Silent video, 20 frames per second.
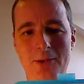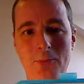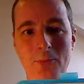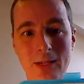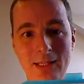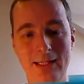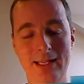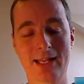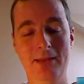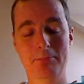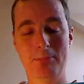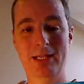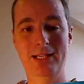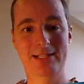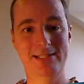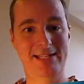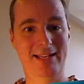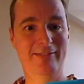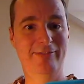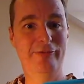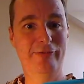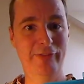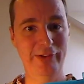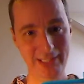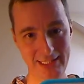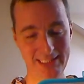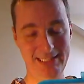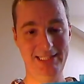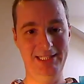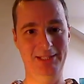Well, because I've
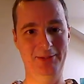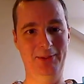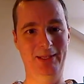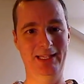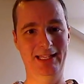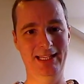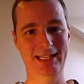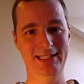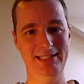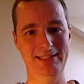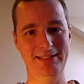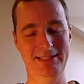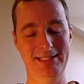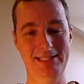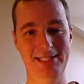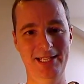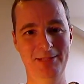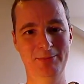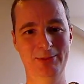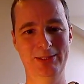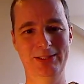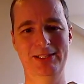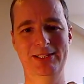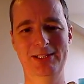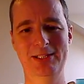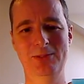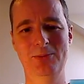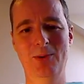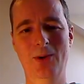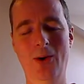finished doing it, there's no more to
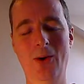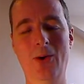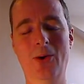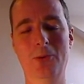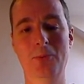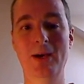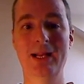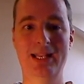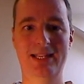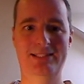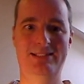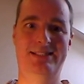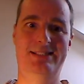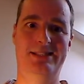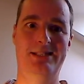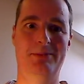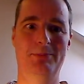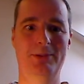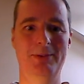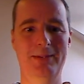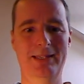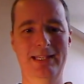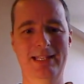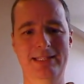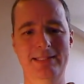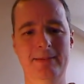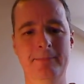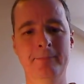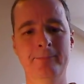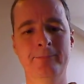do, or, well, I just stopped doing it.